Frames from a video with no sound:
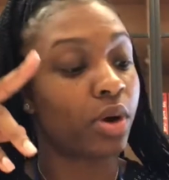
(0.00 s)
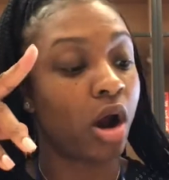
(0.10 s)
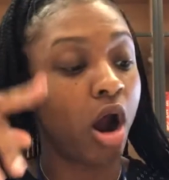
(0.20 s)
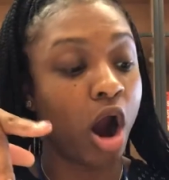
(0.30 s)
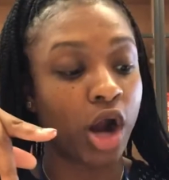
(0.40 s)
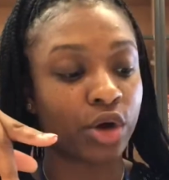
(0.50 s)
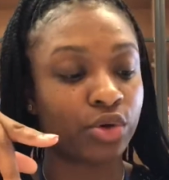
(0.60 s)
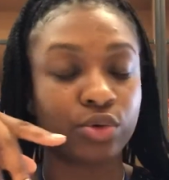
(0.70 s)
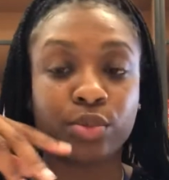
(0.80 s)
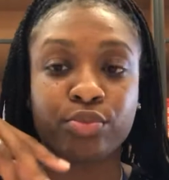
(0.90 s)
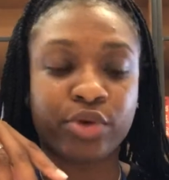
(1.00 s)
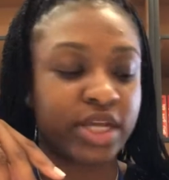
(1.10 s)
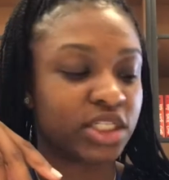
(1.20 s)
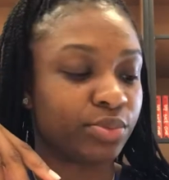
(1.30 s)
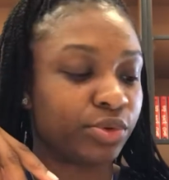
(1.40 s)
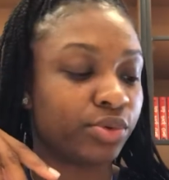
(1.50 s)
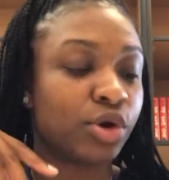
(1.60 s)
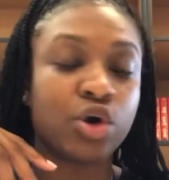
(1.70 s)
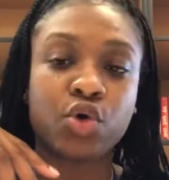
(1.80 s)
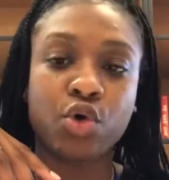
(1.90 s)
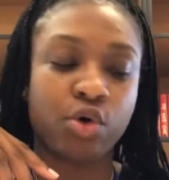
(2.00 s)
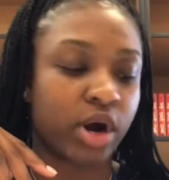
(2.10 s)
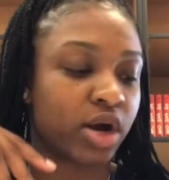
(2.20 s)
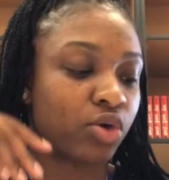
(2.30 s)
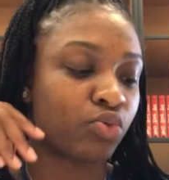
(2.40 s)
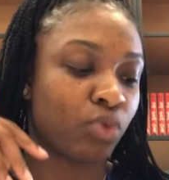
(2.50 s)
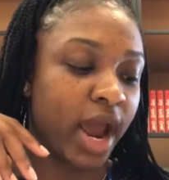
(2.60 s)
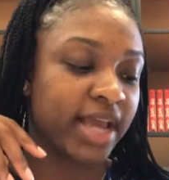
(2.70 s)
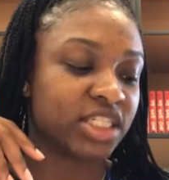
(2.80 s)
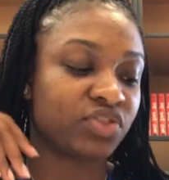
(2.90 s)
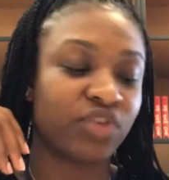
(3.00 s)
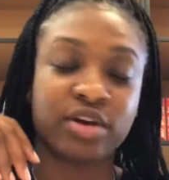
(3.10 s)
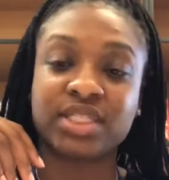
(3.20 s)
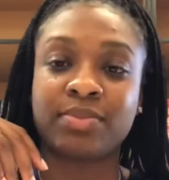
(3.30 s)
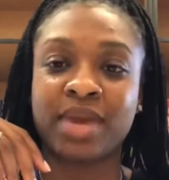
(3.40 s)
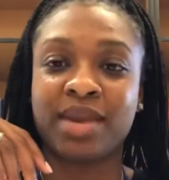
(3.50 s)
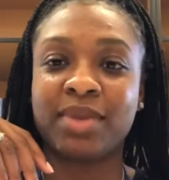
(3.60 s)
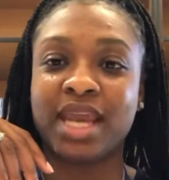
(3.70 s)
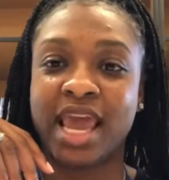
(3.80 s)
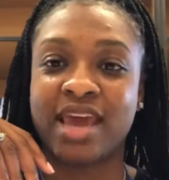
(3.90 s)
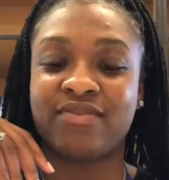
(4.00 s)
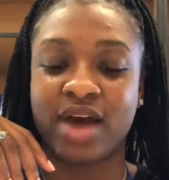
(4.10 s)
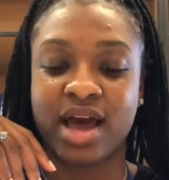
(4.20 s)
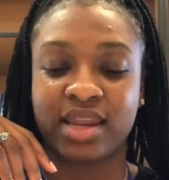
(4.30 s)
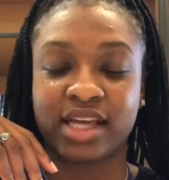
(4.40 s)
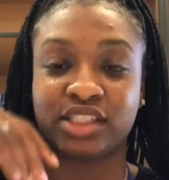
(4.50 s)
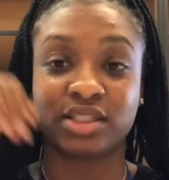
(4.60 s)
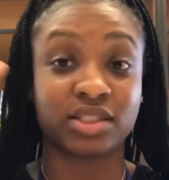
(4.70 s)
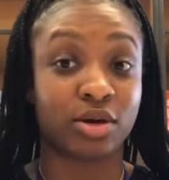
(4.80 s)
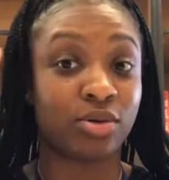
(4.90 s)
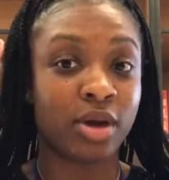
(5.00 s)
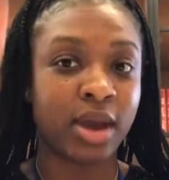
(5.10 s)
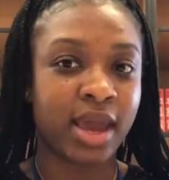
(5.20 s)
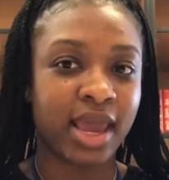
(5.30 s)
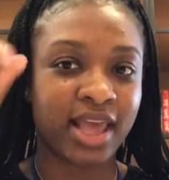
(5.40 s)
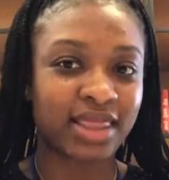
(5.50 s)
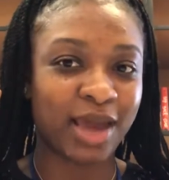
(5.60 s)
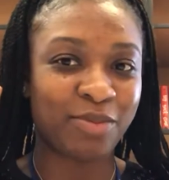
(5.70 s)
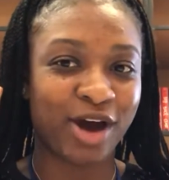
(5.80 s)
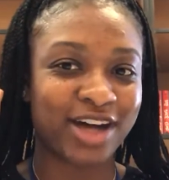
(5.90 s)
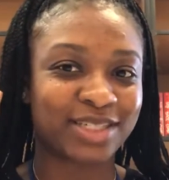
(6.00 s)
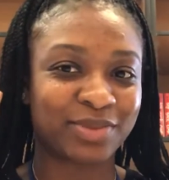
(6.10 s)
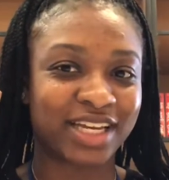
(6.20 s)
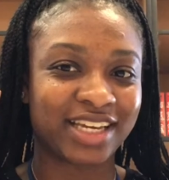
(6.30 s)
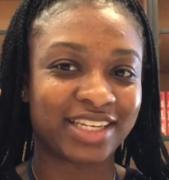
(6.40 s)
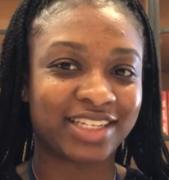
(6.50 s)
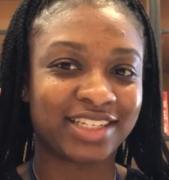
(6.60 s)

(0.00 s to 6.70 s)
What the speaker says: article, principal, court, rights, First Amendment, and violation. So hit that pause button.